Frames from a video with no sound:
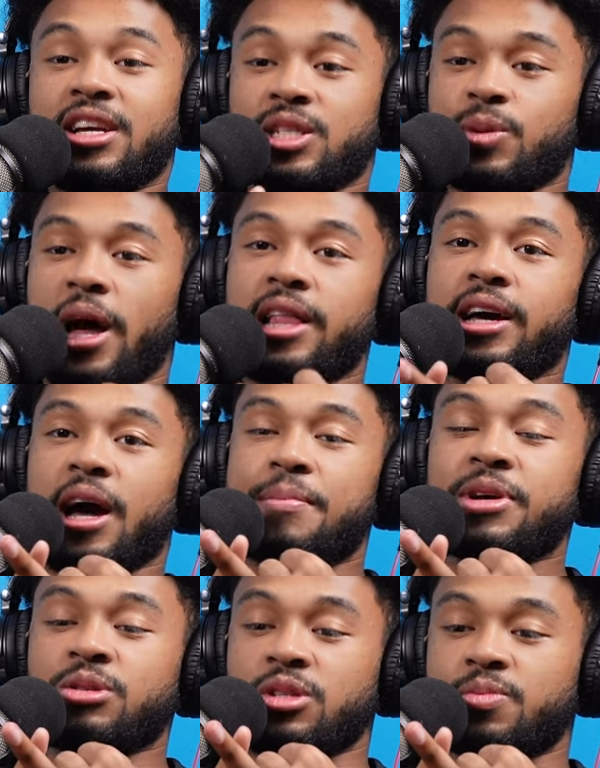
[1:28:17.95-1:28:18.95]
So I I
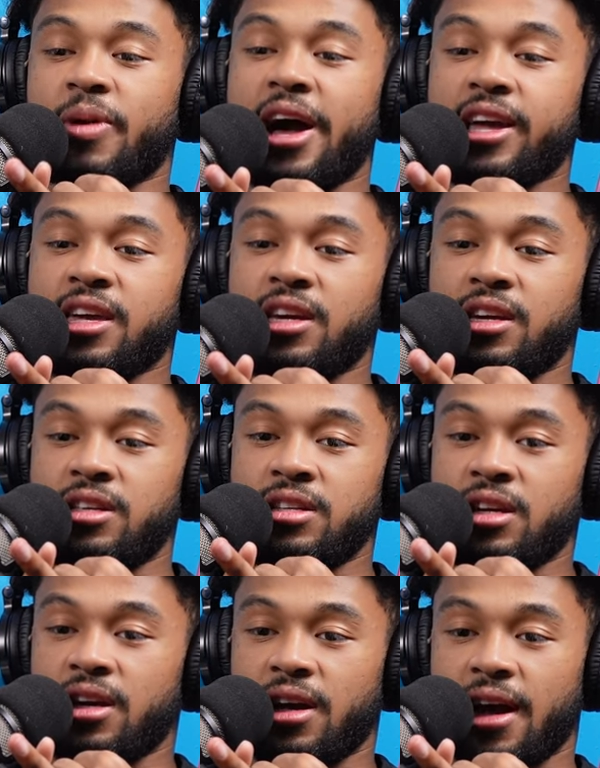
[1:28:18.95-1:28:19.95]
messed with Spy Kids.
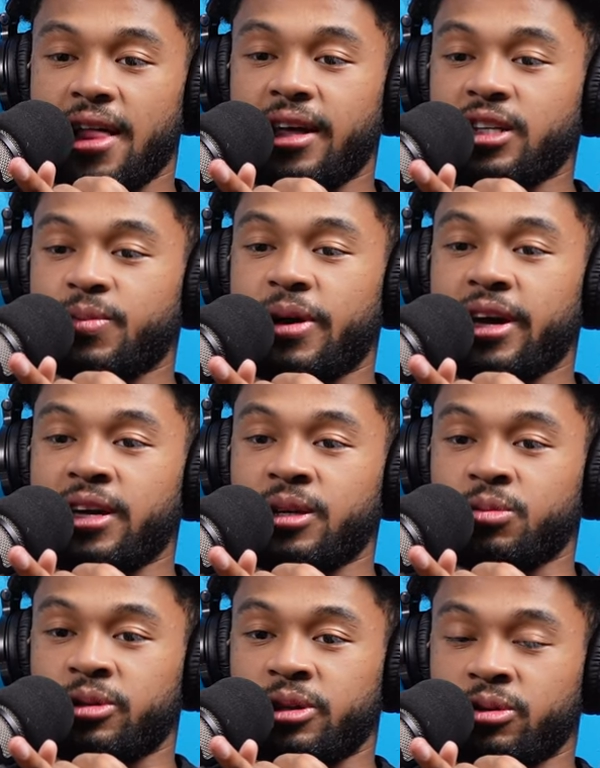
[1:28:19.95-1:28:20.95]
I like Spy Kids
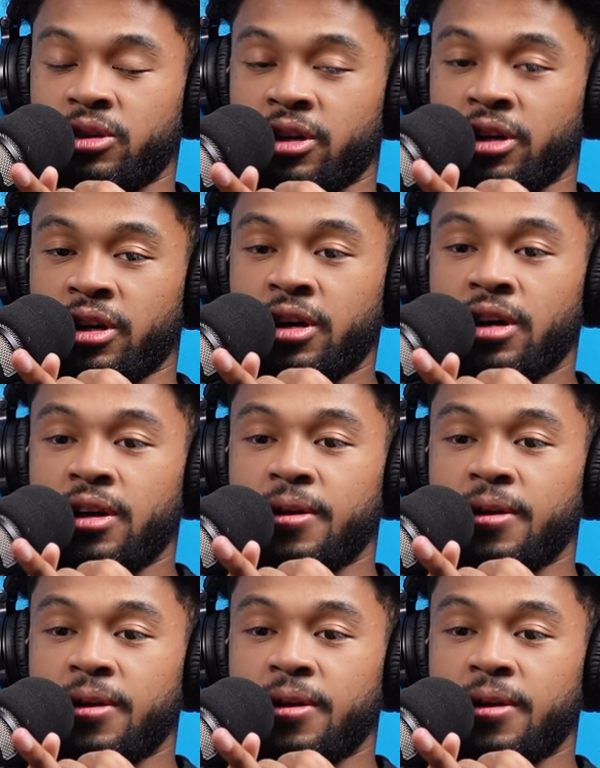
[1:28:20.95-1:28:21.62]
when I was younger.